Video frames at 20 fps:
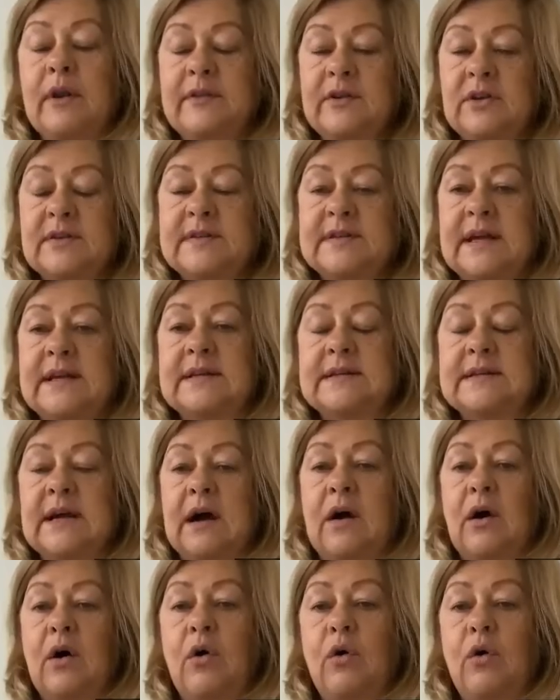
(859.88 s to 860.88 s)
your
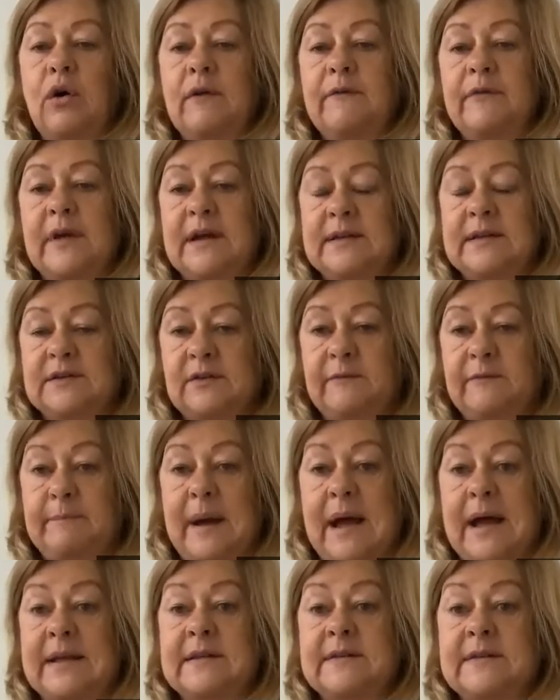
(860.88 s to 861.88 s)
center, all of these, your
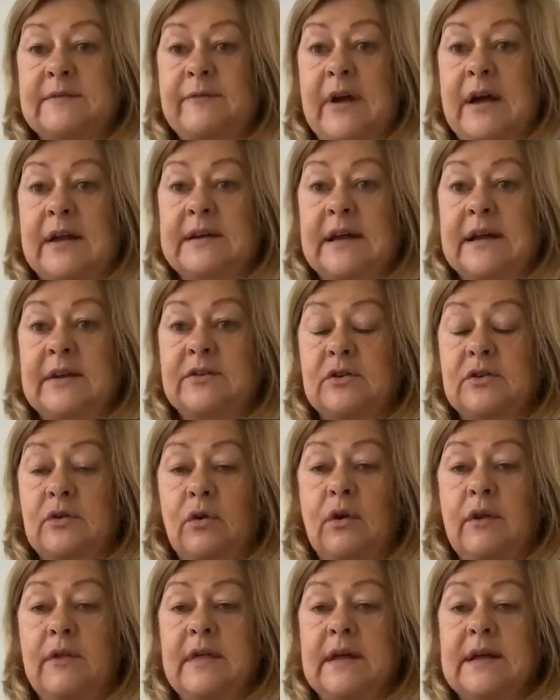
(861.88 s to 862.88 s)
base, foundation,
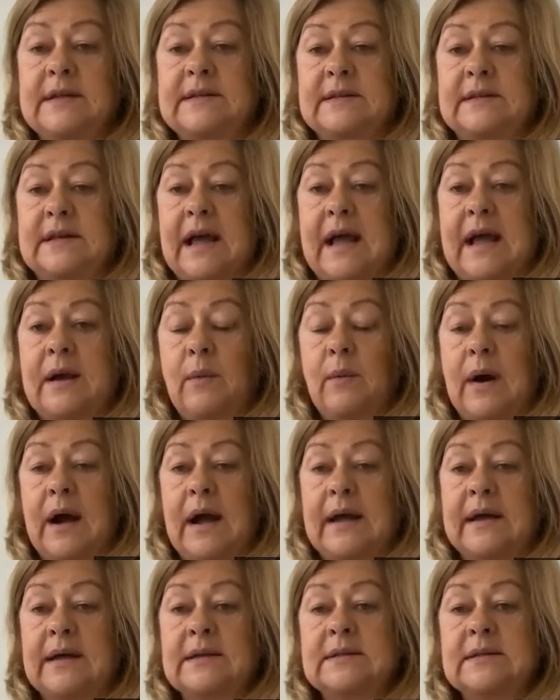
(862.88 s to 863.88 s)
all of these
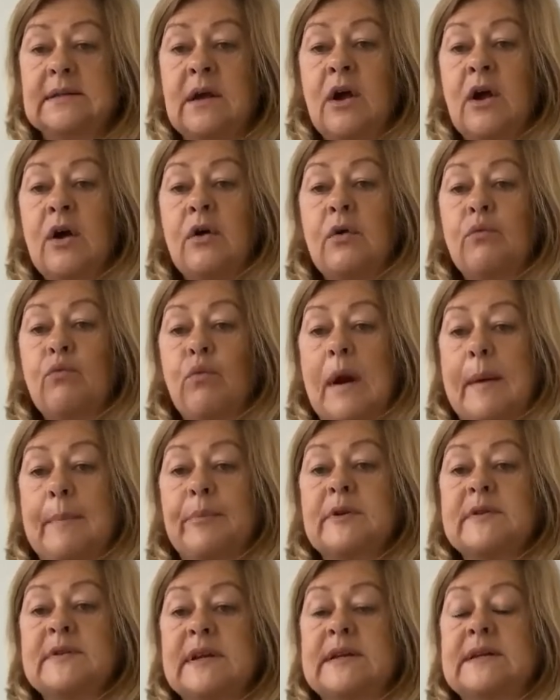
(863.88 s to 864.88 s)
gateways
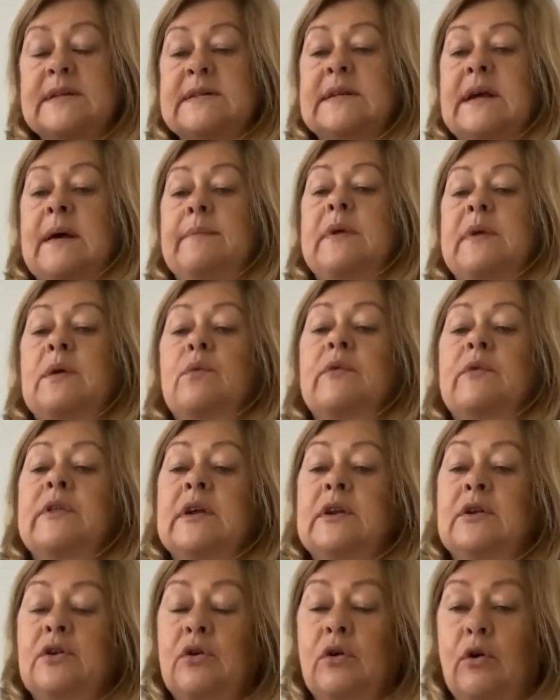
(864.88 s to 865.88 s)
represent something
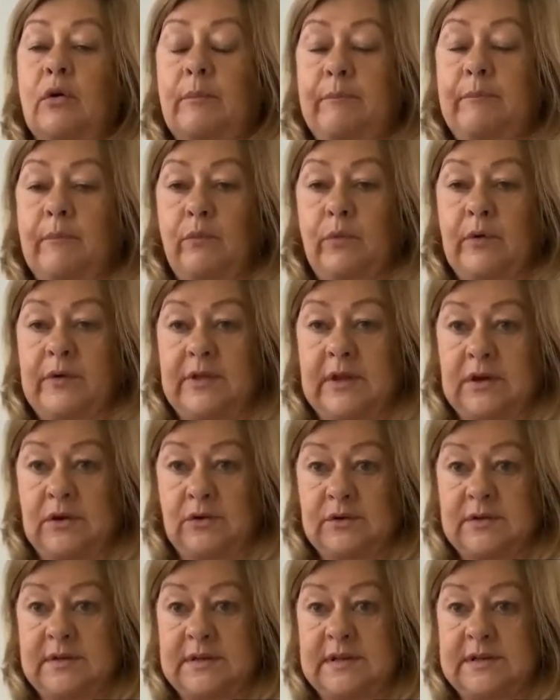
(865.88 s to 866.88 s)
within
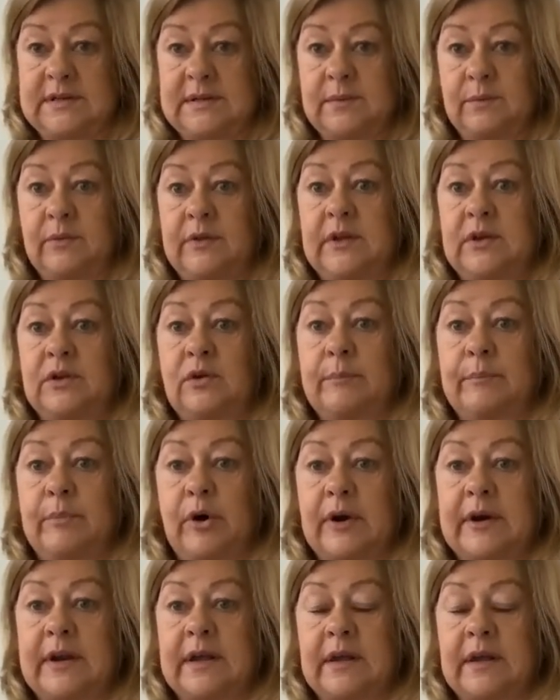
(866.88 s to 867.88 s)
your system, within your
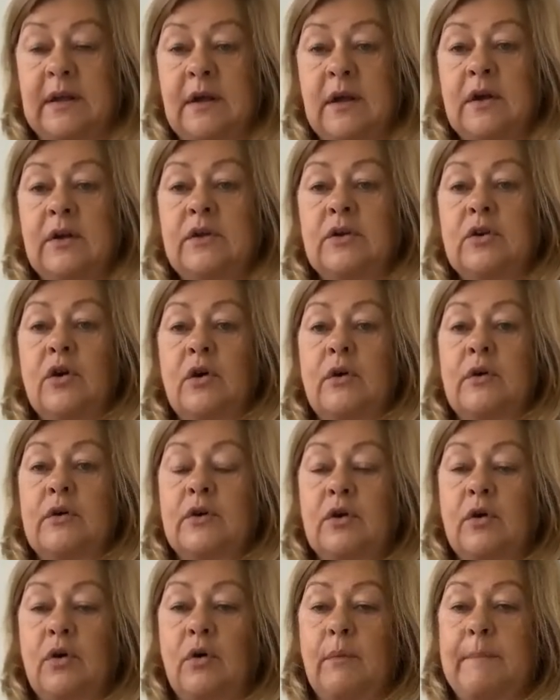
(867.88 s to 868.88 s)
body.
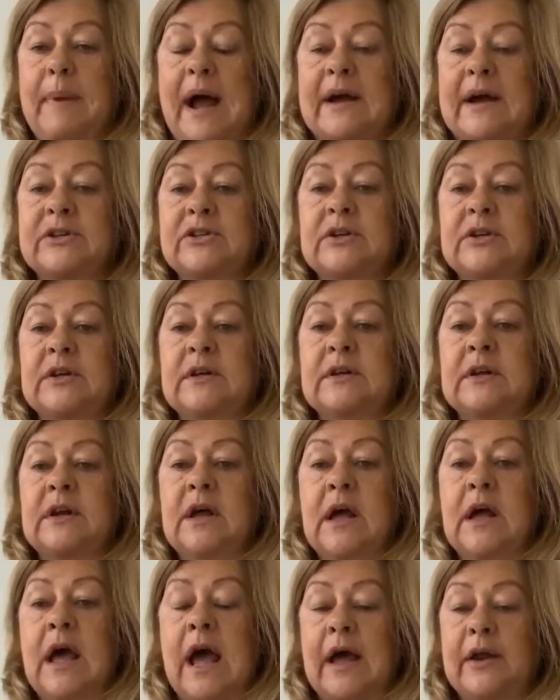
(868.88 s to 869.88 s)
Your
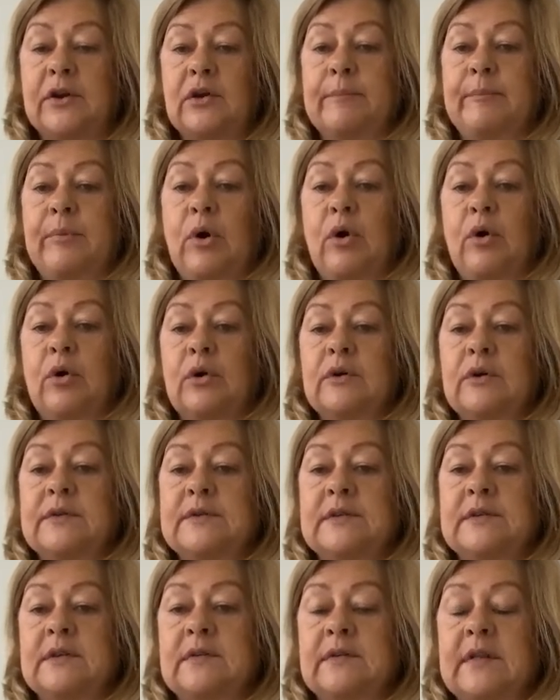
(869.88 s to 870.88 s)
passion and your
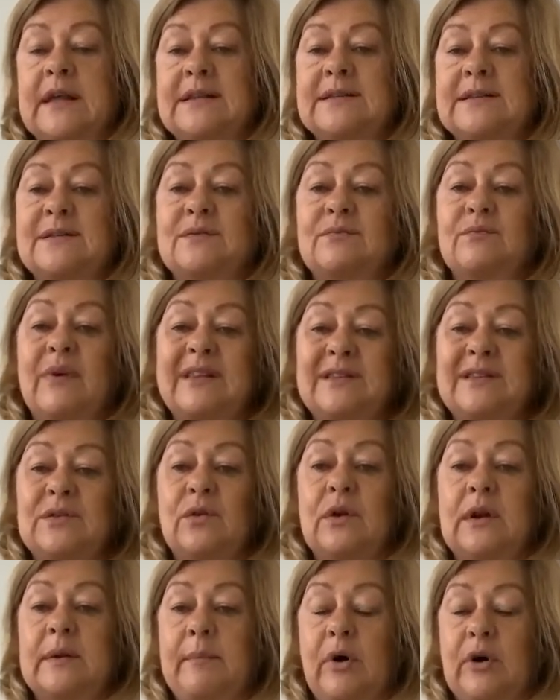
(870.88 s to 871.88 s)
pause, that's
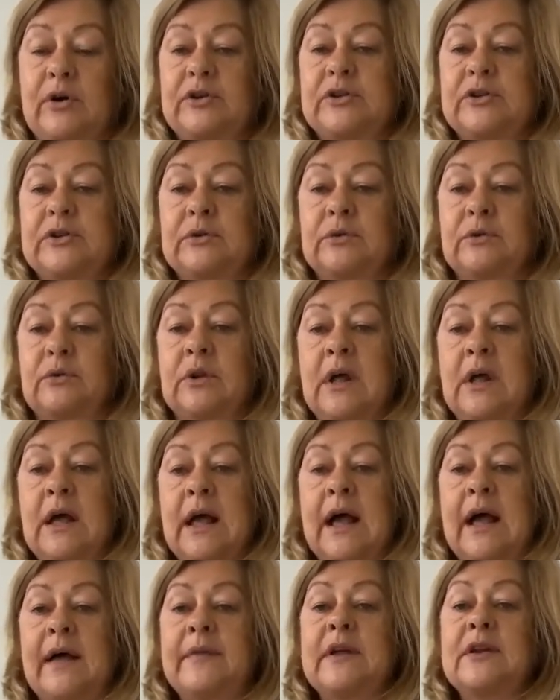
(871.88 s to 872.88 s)
all emotional.
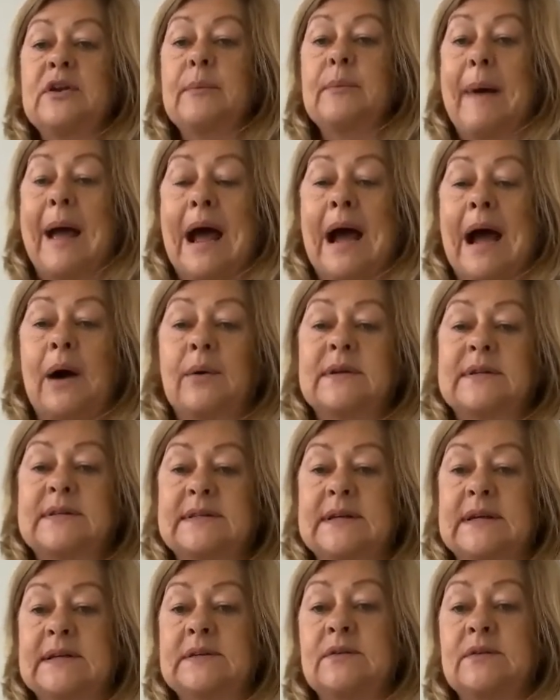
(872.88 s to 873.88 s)
And then your power
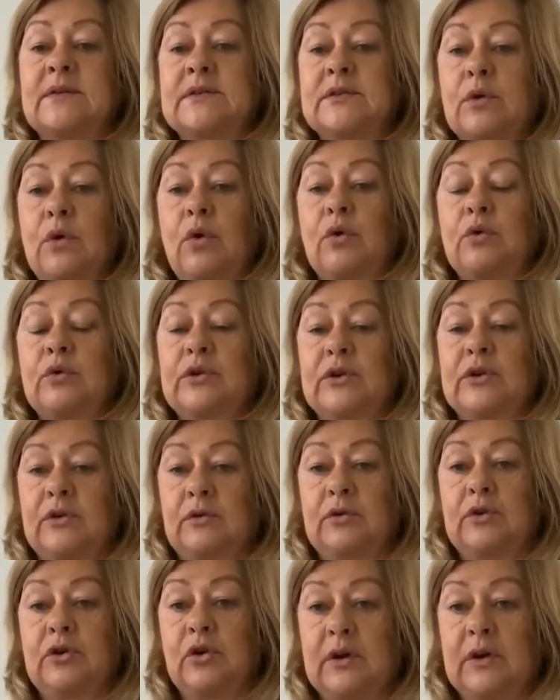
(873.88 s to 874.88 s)
center is all
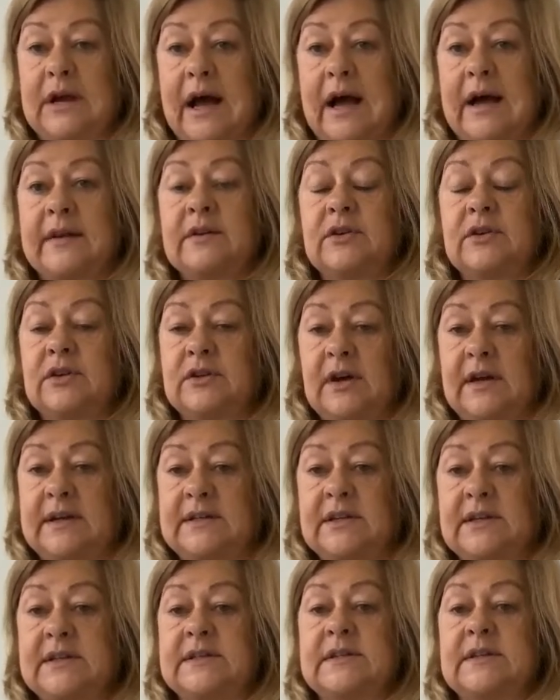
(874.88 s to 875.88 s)
your gut, your
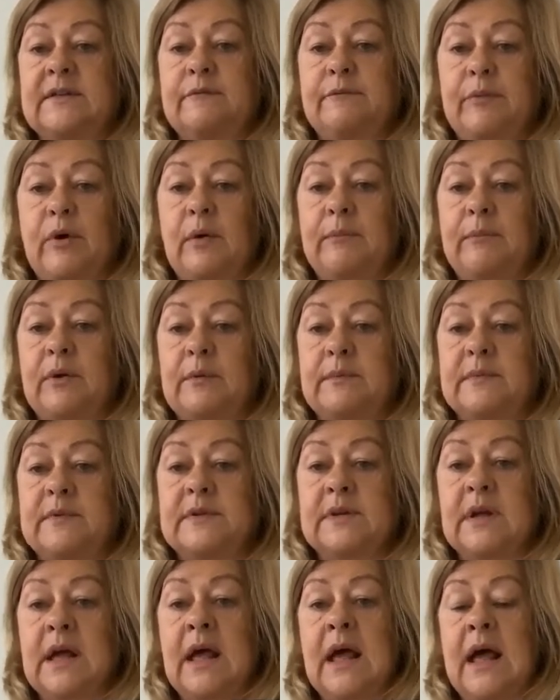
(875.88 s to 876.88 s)
digestive
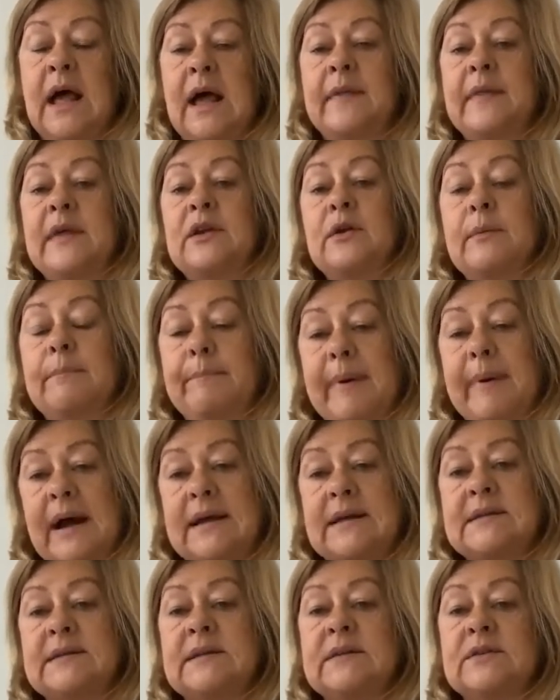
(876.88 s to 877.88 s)
problems. And then your
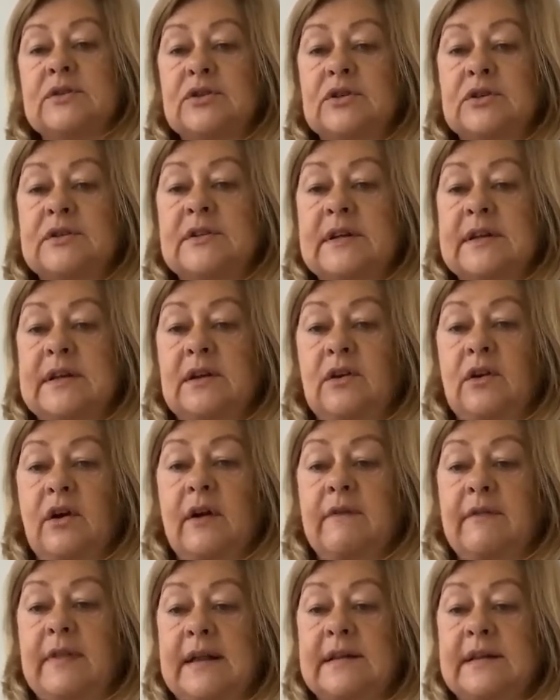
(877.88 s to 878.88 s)
base is usually a
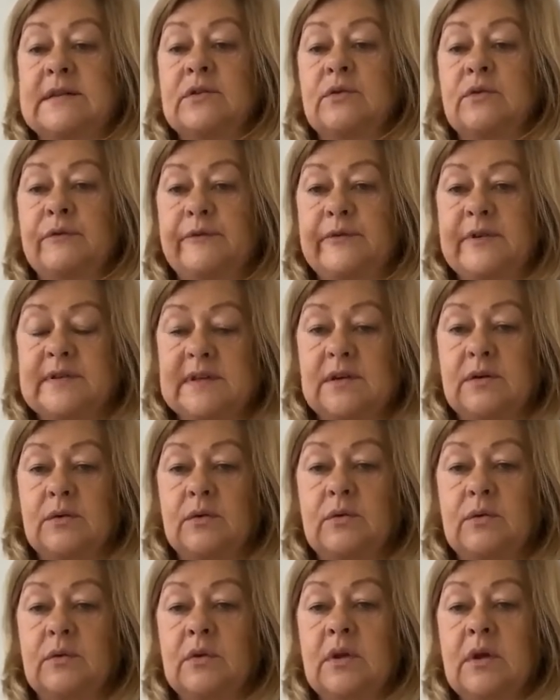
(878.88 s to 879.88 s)
lot of that's all
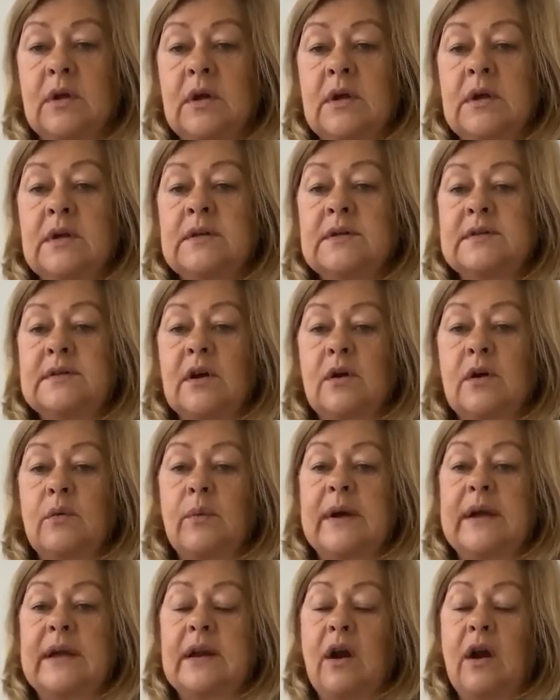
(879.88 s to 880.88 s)
physical. So
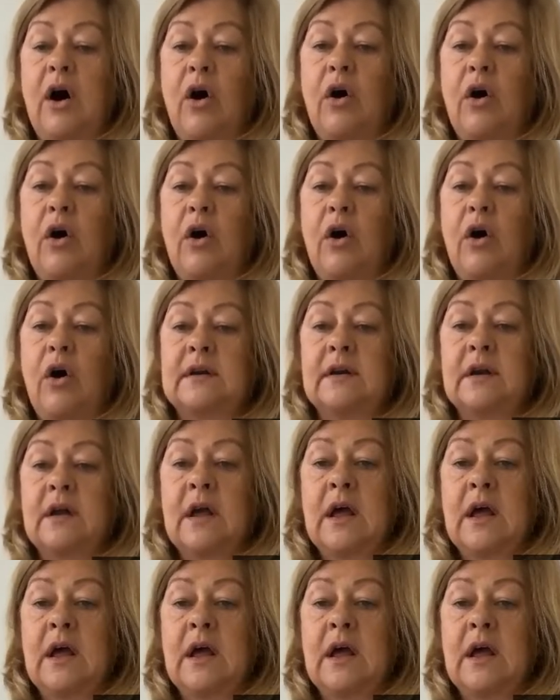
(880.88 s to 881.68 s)
we can hold it